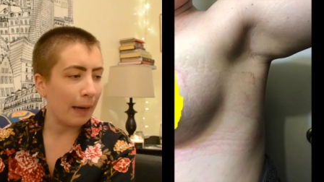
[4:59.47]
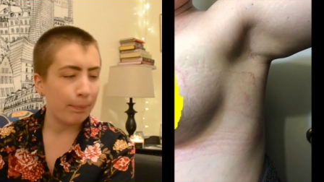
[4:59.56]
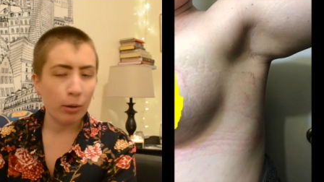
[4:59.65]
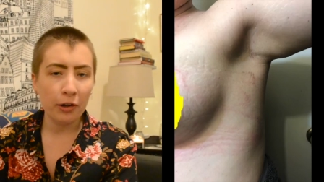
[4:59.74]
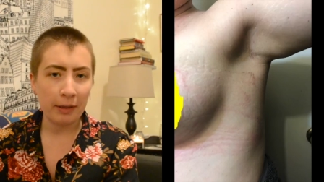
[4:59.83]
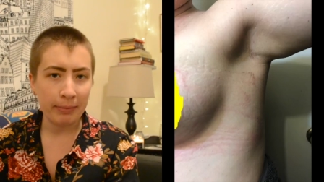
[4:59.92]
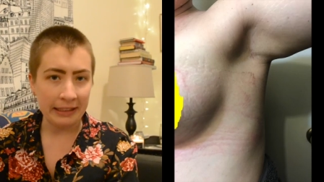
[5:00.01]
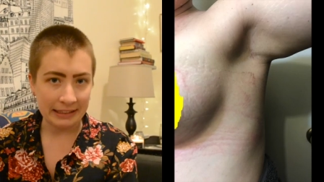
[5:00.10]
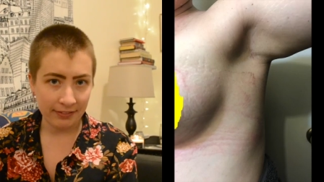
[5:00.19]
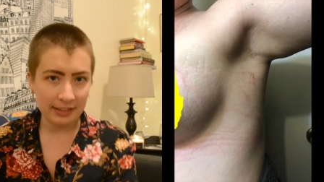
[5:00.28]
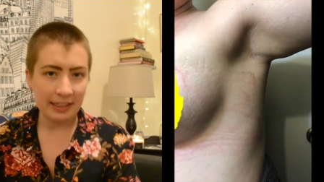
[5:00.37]
I put a
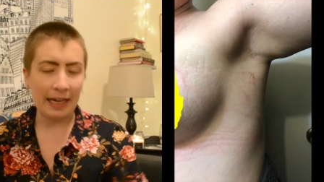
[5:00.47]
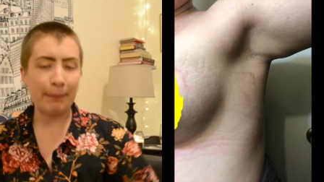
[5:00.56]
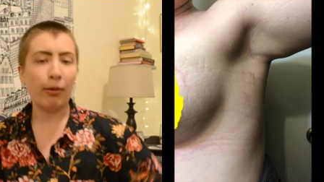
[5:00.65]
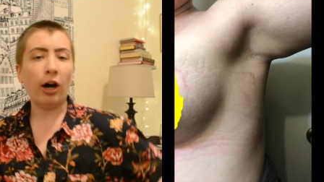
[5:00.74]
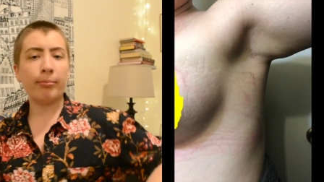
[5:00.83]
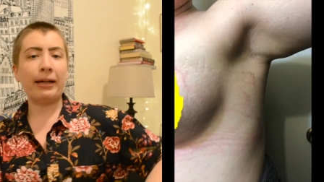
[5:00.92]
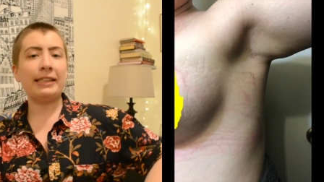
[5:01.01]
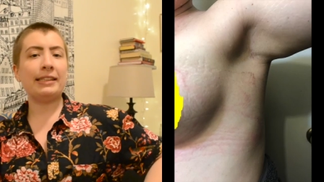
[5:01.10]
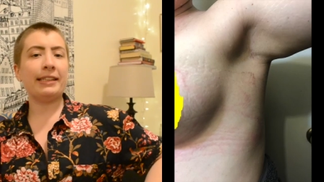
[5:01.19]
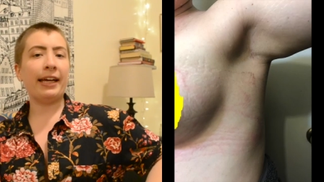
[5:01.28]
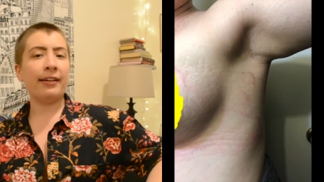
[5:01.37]
piece of the tape on my
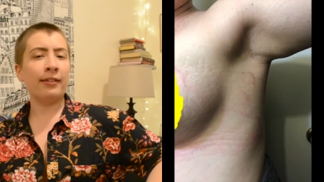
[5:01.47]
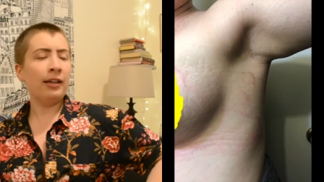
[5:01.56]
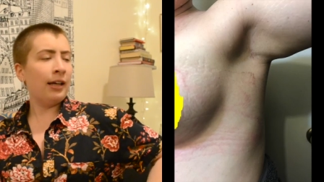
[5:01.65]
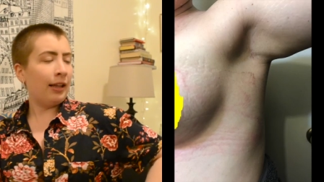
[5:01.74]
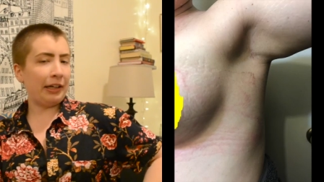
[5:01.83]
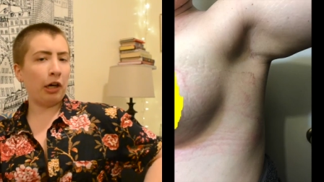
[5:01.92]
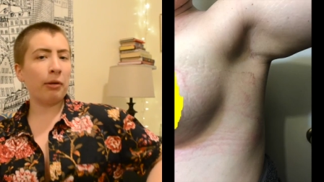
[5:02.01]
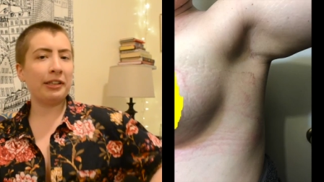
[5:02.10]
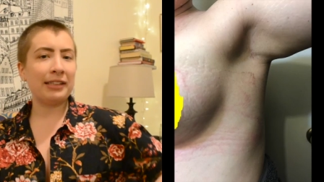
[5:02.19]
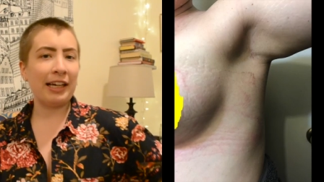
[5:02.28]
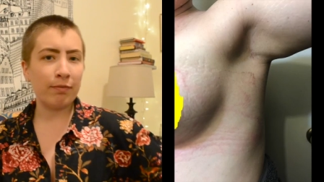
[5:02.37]
skin, like on the
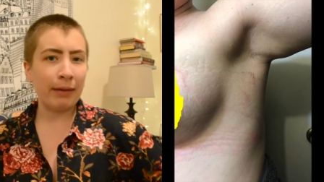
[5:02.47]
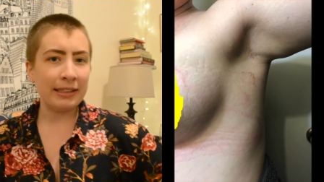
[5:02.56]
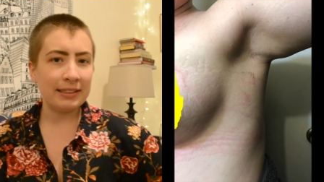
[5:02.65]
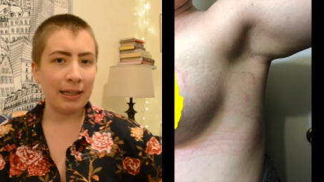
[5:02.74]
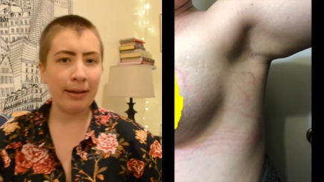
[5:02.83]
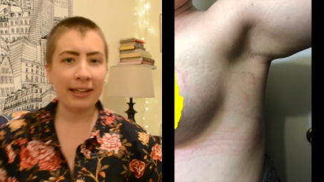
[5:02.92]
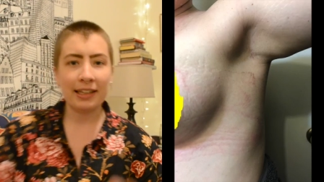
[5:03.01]
side of my stomach,